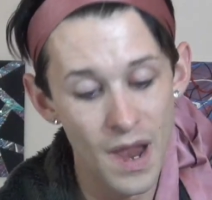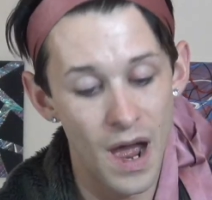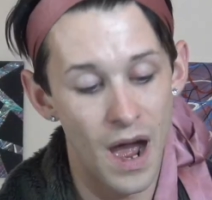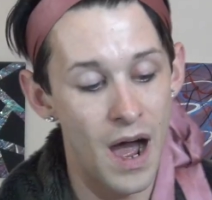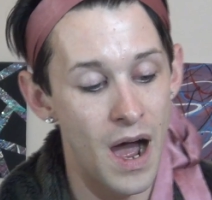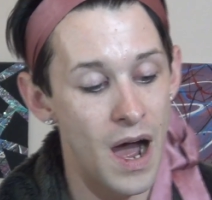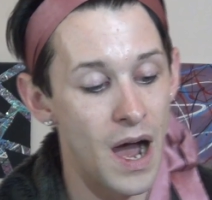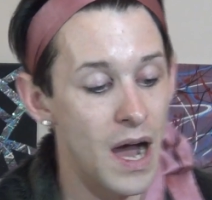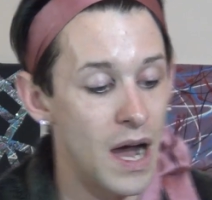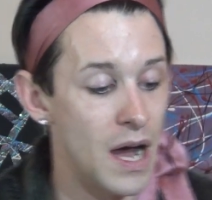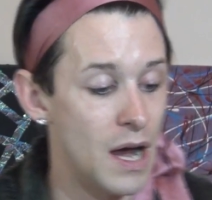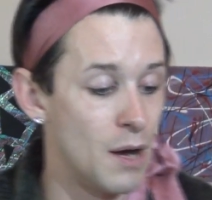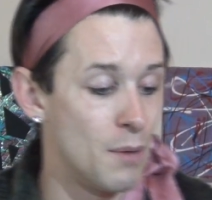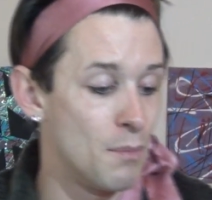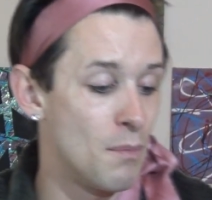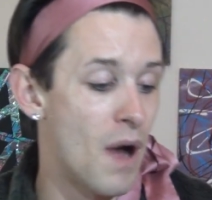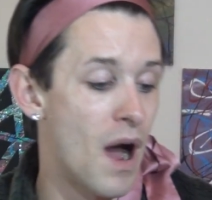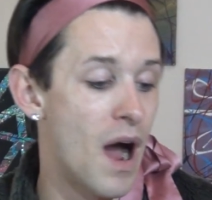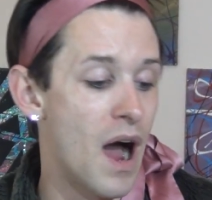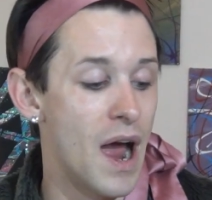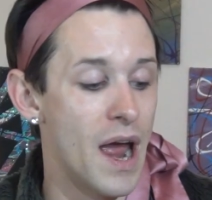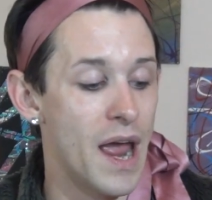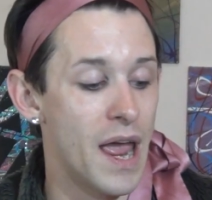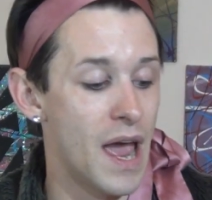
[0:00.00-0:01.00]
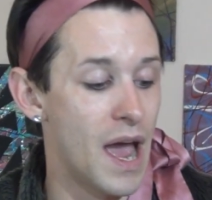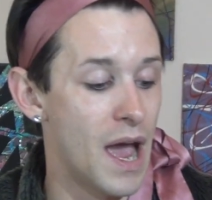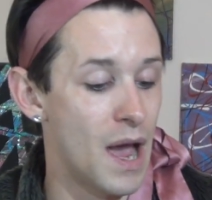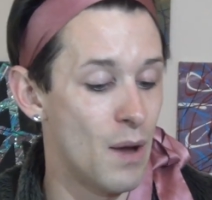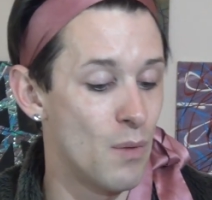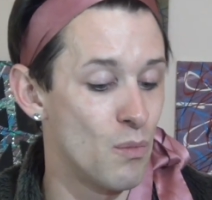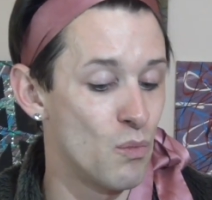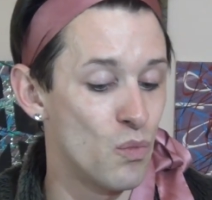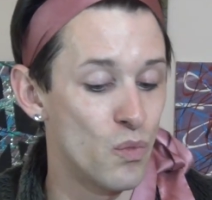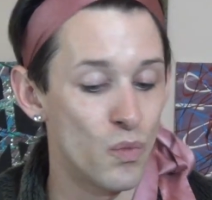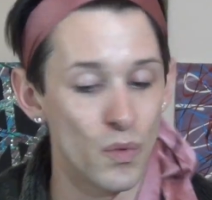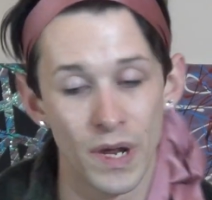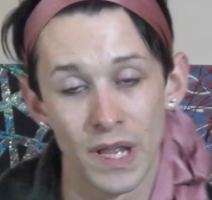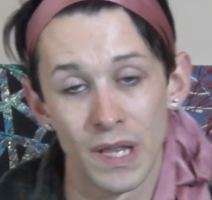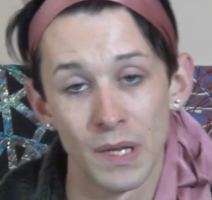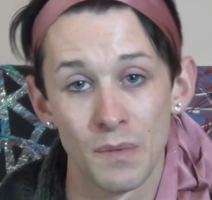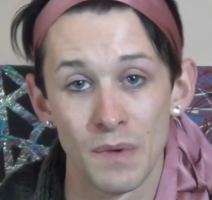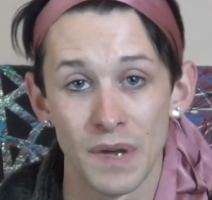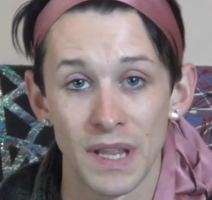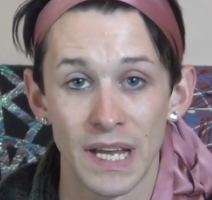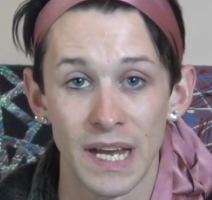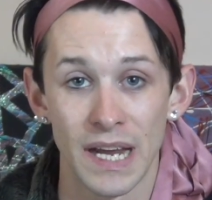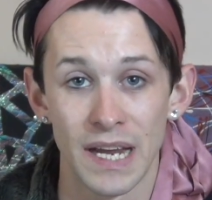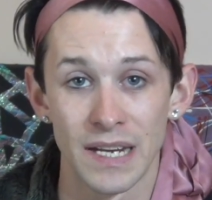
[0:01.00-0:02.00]
Um, I am really,
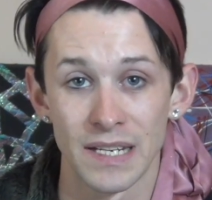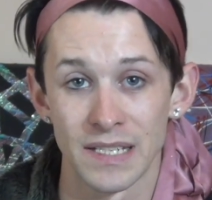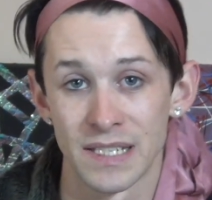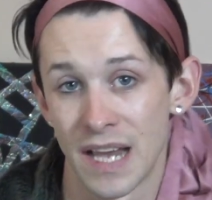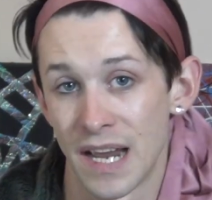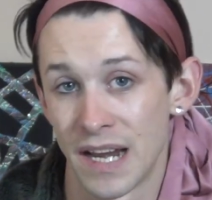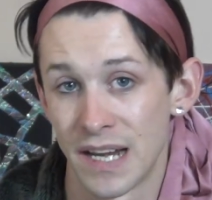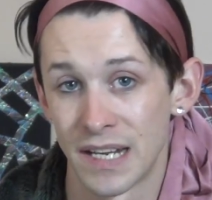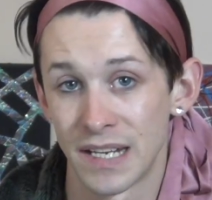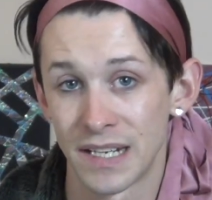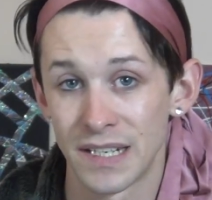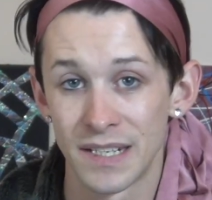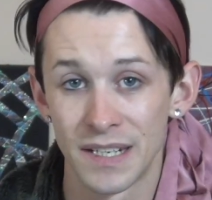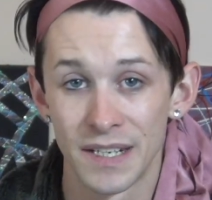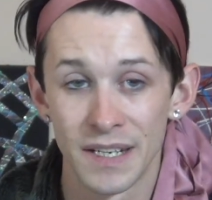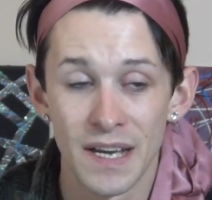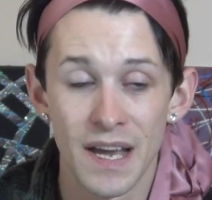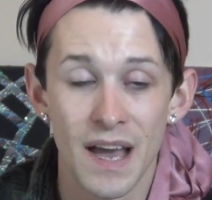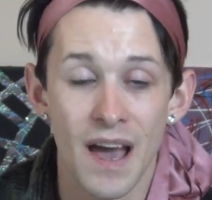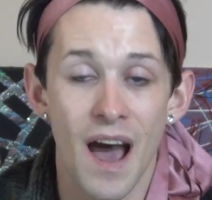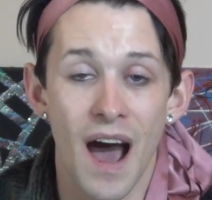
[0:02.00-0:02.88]
really excited.